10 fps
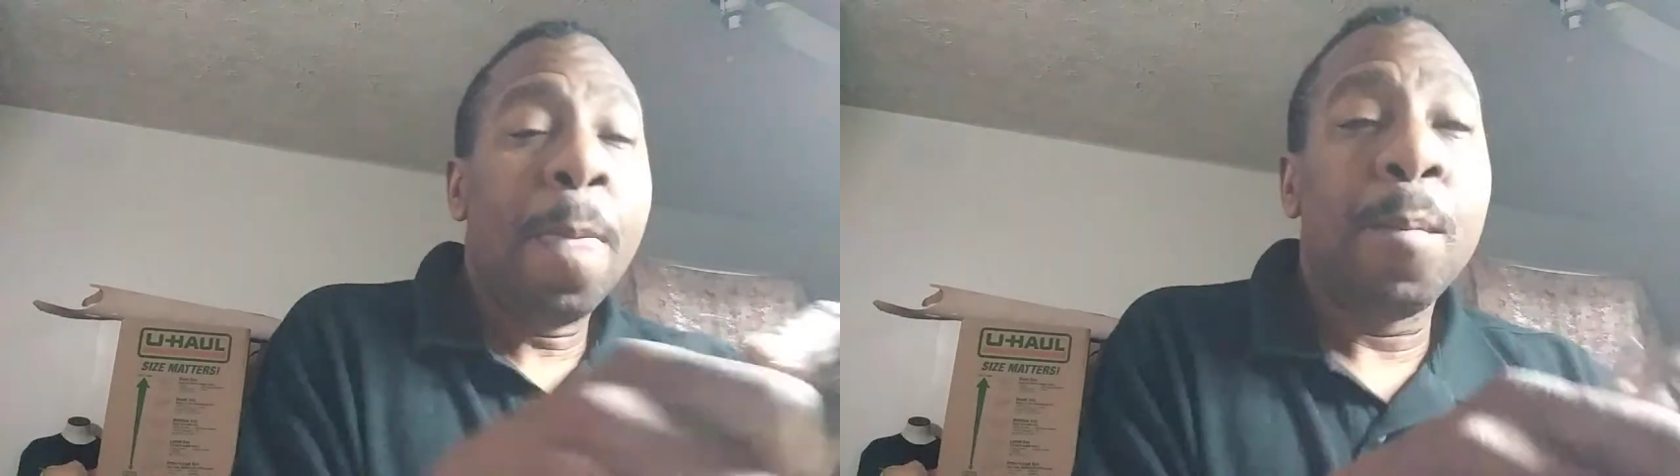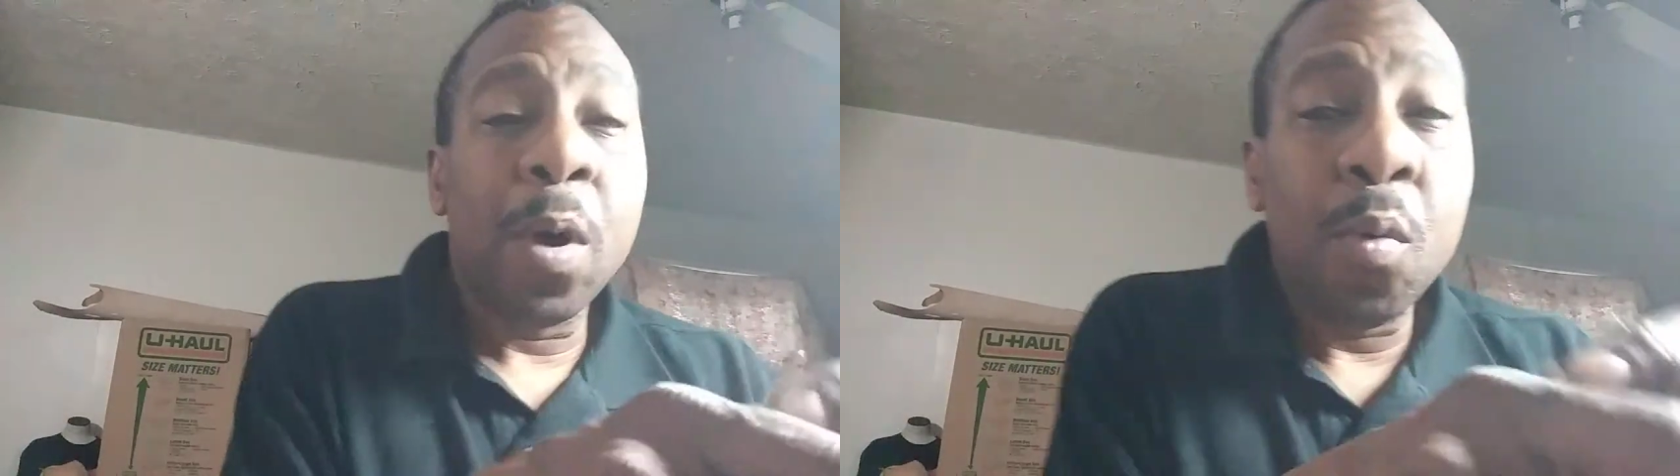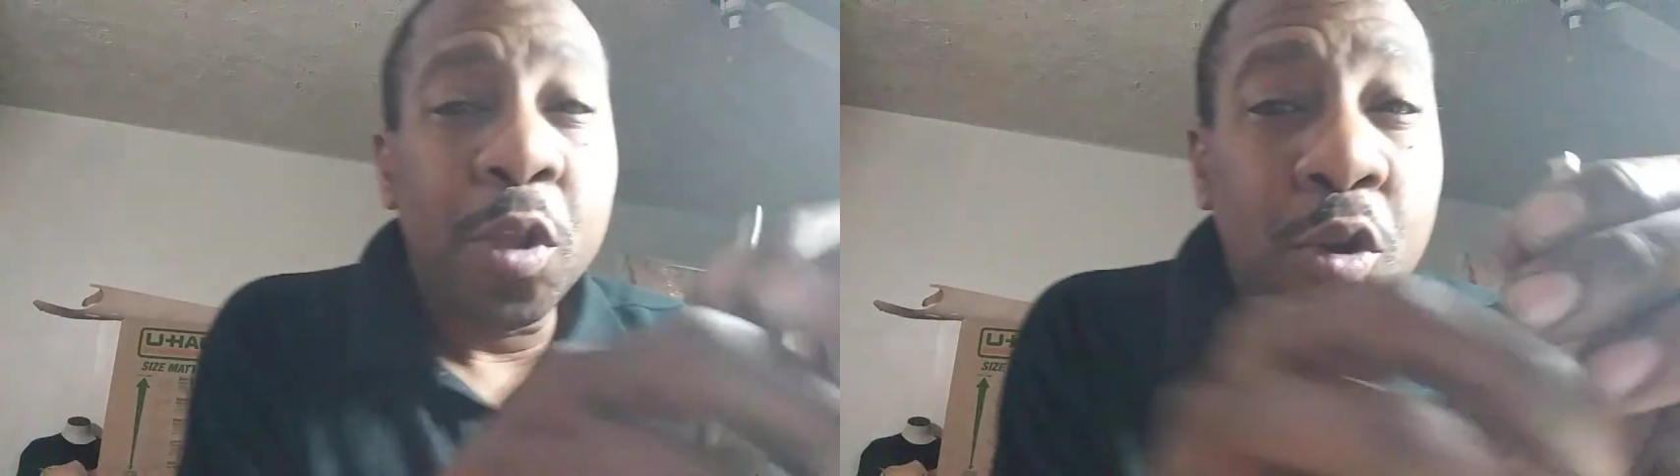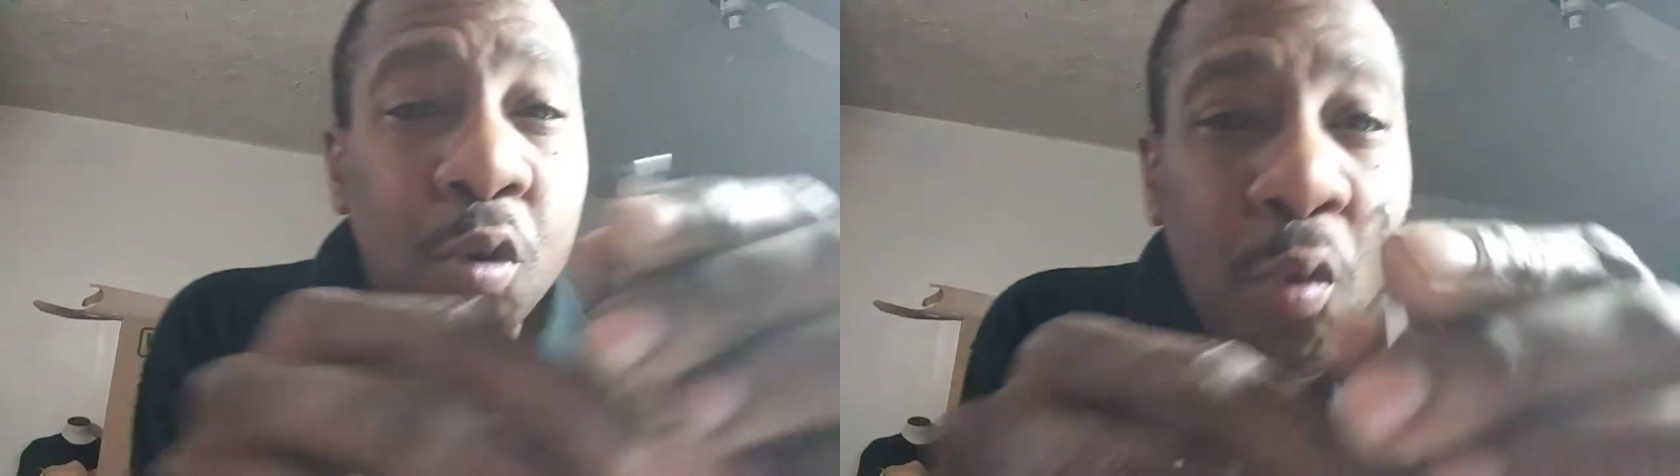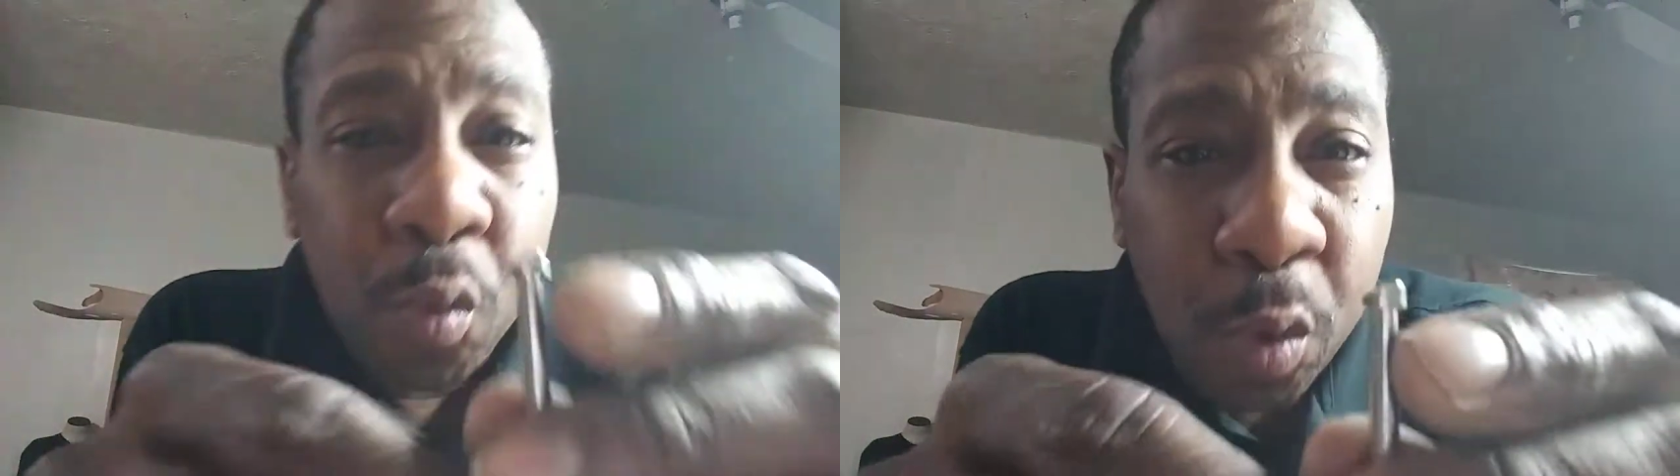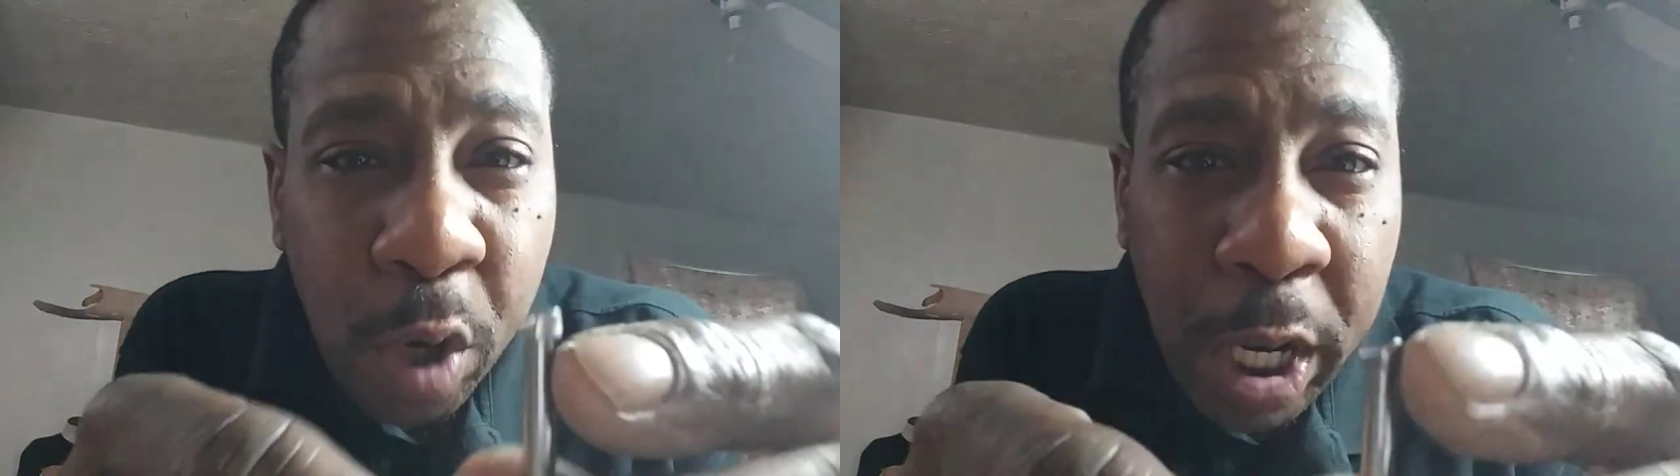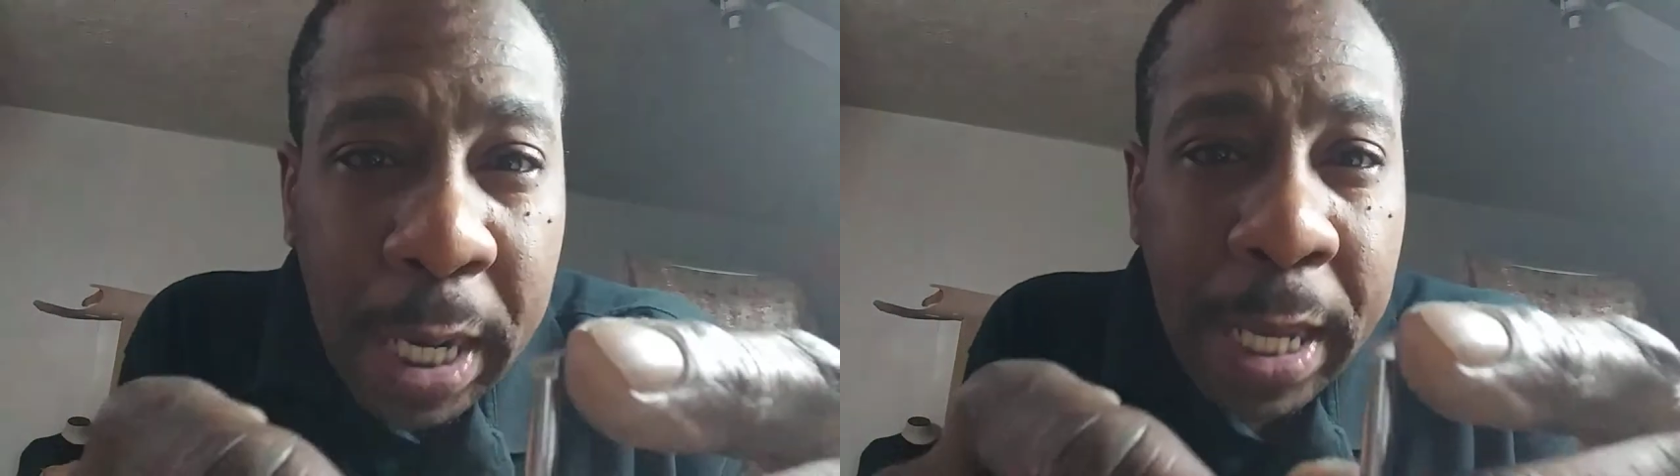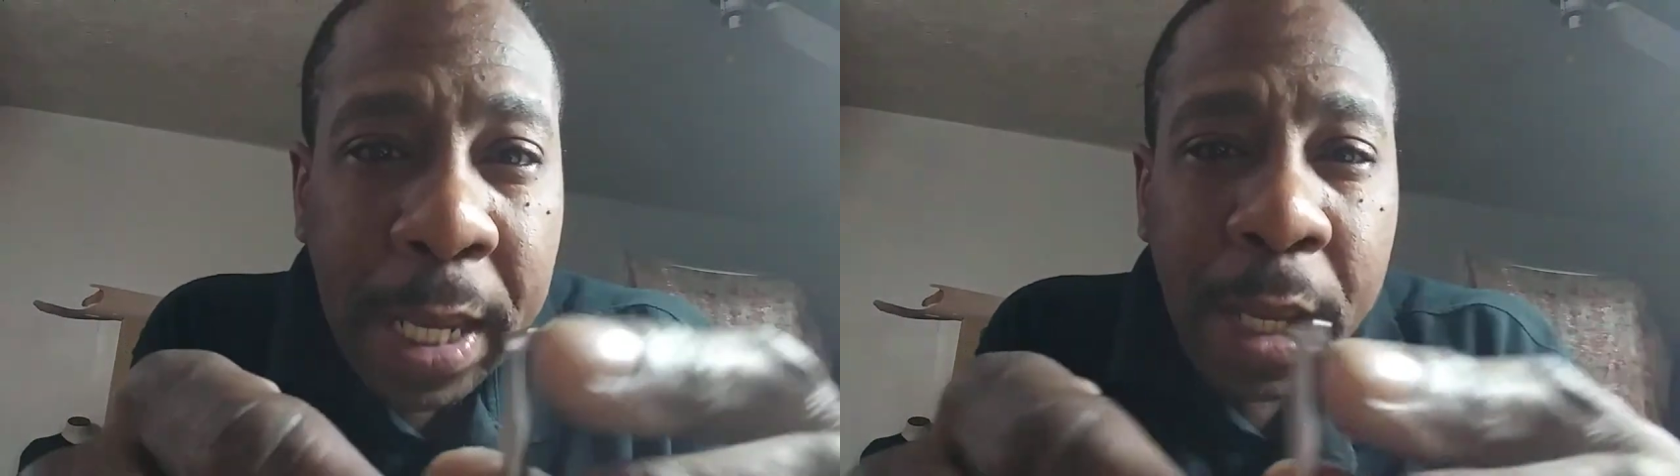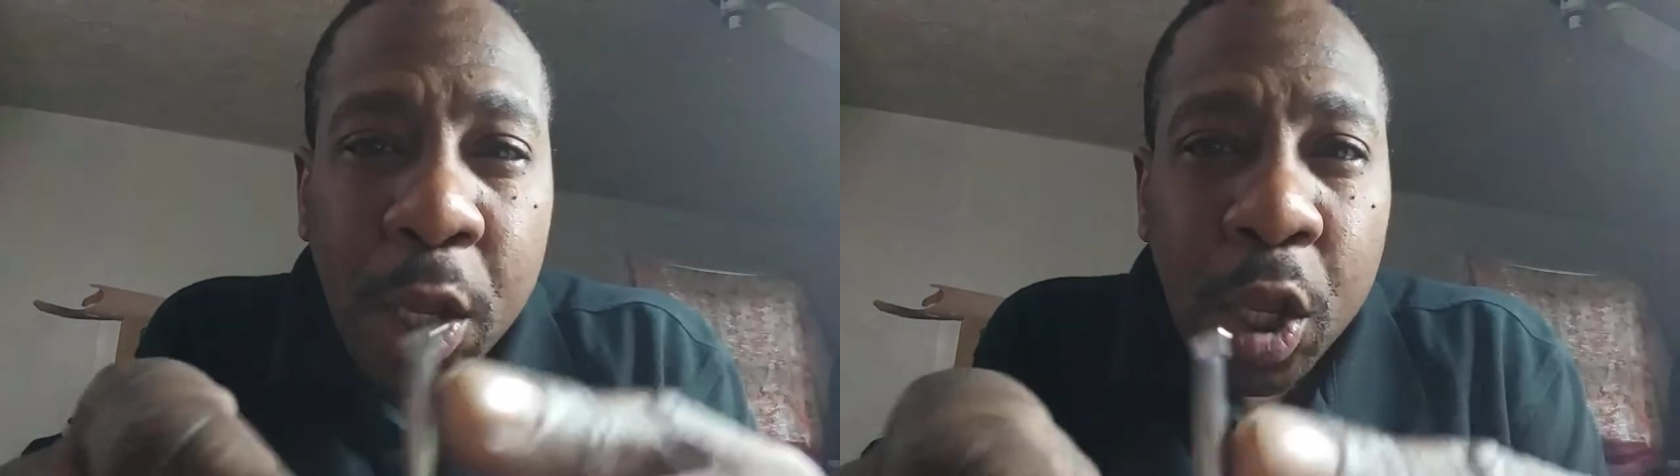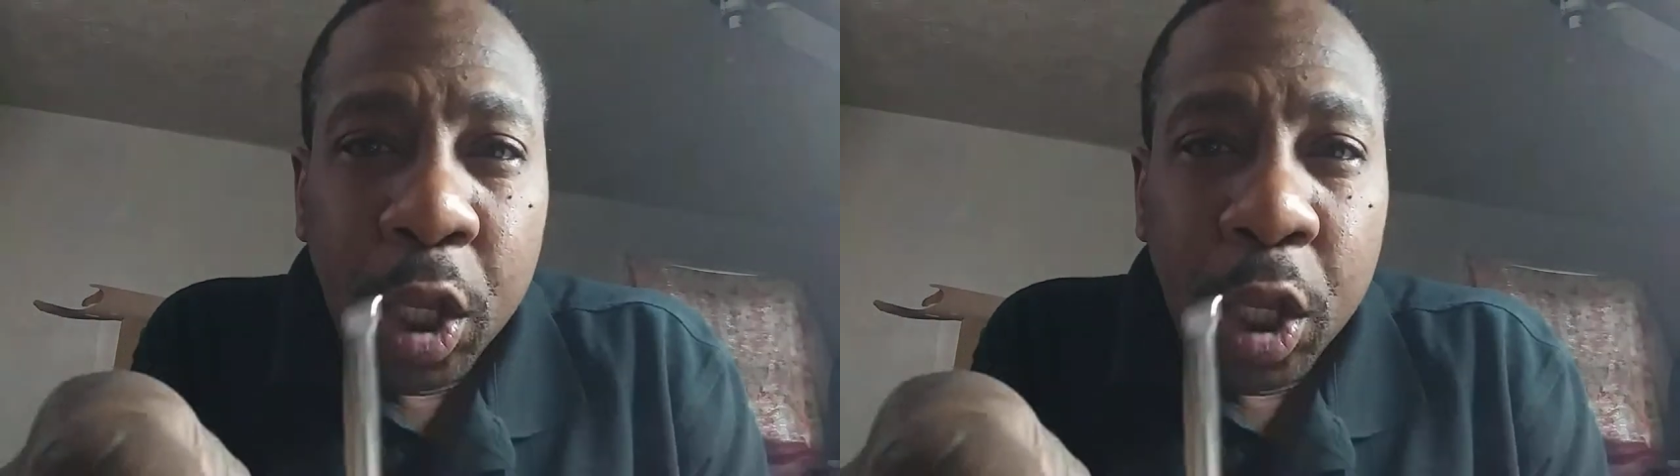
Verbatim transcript: But when you're really